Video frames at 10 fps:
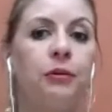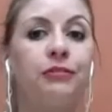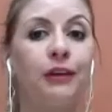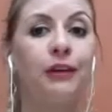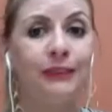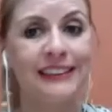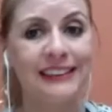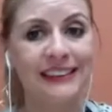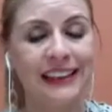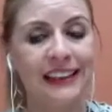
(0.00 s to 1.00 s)
with the
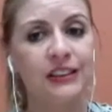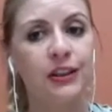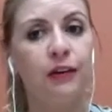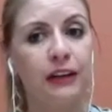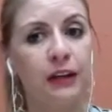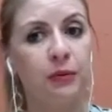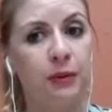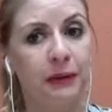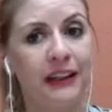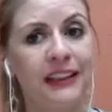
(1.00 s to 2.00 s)
receipts of their
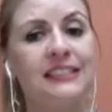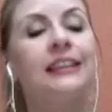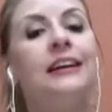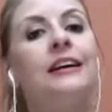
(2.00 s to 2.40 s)
repairs